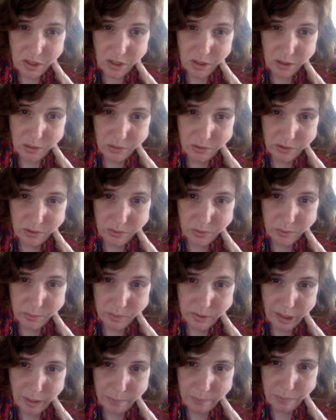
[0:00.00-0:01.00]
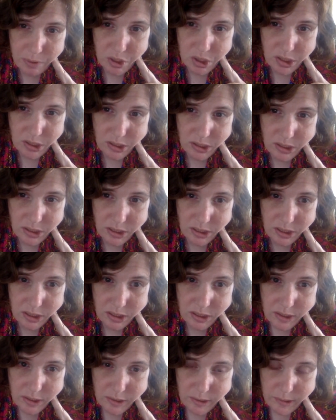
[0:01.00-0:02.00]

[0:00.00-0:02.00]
own to room temperature.